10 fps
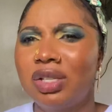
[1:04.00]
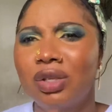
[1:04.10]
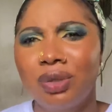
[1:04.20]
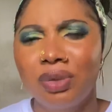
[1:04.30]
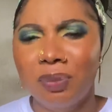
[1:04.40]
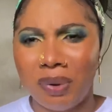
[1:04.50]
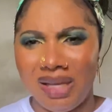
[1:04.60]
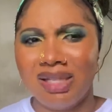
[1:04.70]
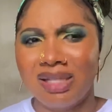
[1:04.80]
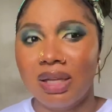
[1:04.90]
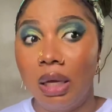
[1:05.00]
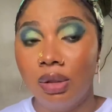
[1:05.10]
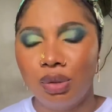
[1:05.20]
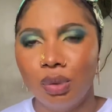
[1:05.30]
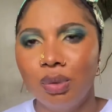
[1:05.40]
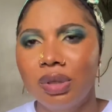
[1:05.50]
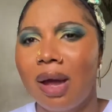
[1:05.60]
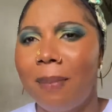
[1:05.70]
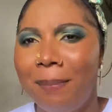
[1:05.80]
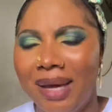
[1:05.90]
toothpaste.
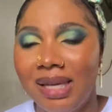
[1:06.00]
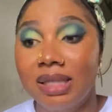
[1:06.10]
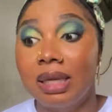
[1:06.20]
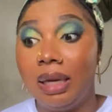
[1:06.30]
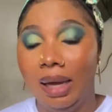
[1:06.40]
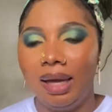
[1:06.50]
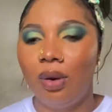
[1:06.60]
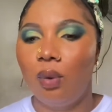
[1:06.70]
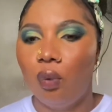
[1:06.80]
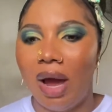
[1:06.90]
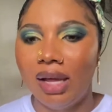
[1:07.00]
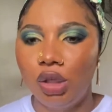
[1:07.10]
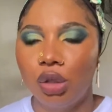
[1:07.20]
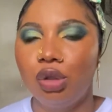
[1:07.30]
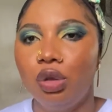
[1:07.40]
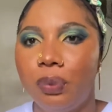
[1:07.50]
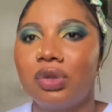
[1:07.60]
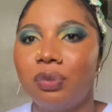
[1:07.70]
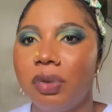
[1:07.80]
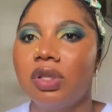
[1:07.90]
Like, why should you put
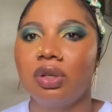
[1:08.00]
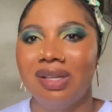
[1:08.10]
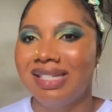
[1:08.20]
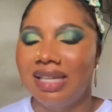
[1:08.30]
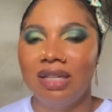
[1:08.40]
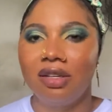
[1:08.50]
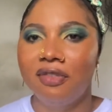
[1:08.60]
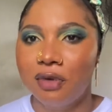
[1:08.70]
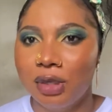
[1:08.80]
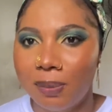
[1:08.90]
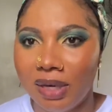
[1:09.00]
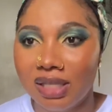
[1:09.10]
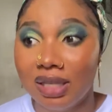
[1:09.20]
toothpaste on your skin in the first place?